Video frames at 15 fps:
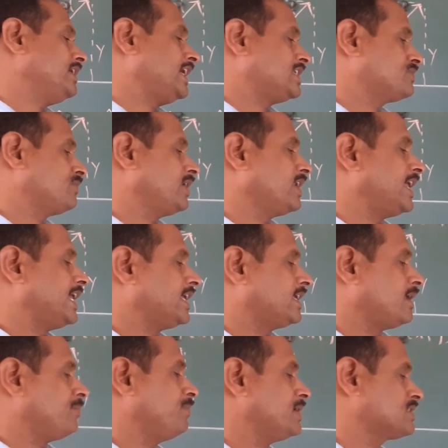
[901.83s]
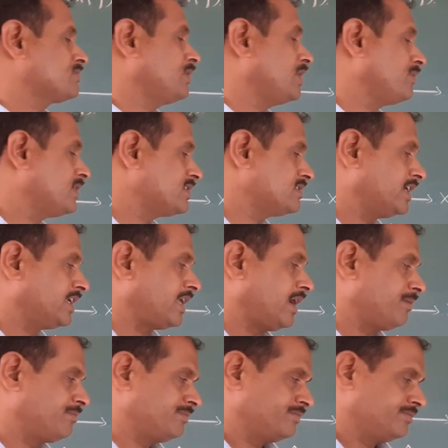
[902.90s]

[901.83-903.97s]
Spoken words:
x1 I cap plus y1 j cap.